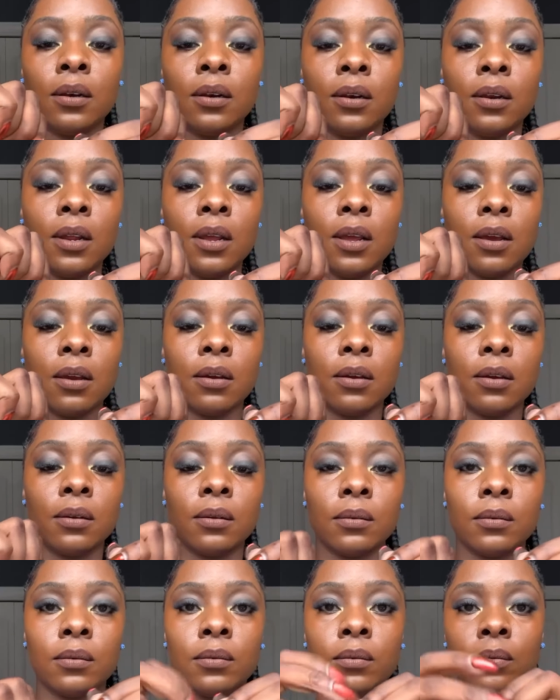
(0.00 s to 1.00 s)
here,
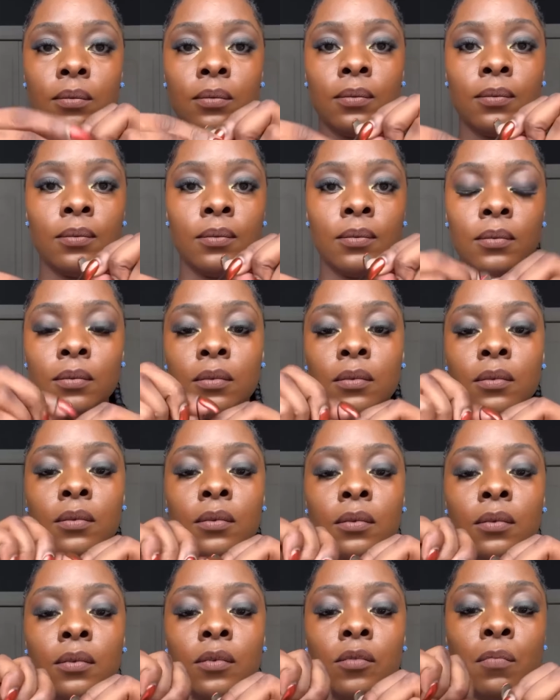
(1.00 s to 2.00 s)

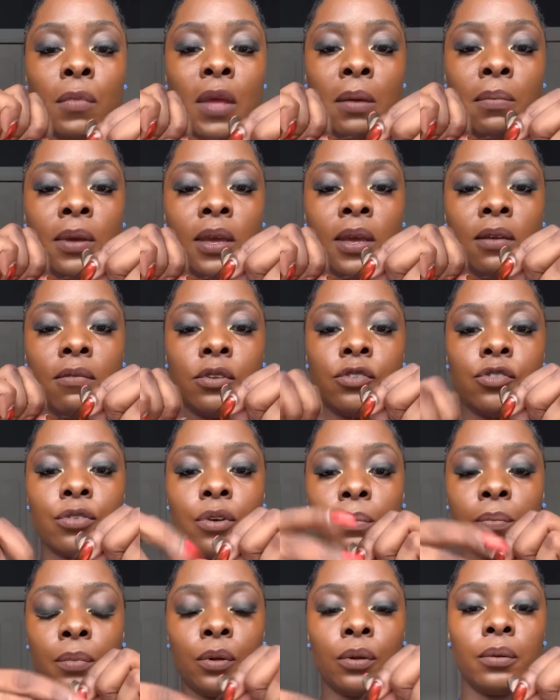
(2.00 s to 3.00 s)
maybe even
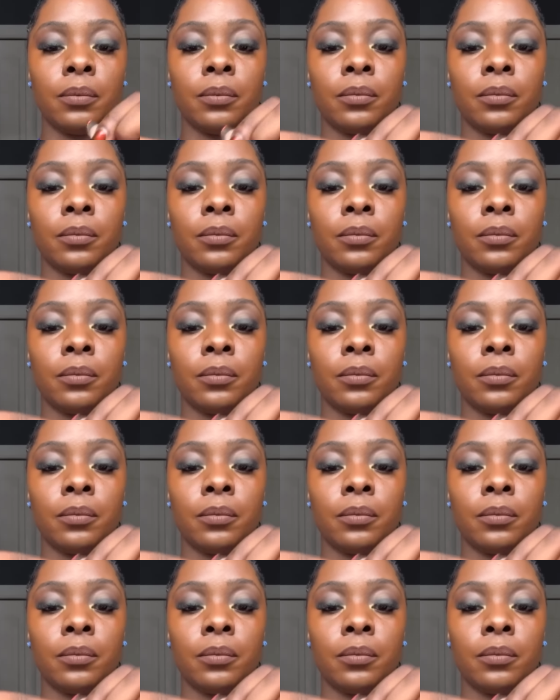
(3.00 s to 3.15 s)
triple.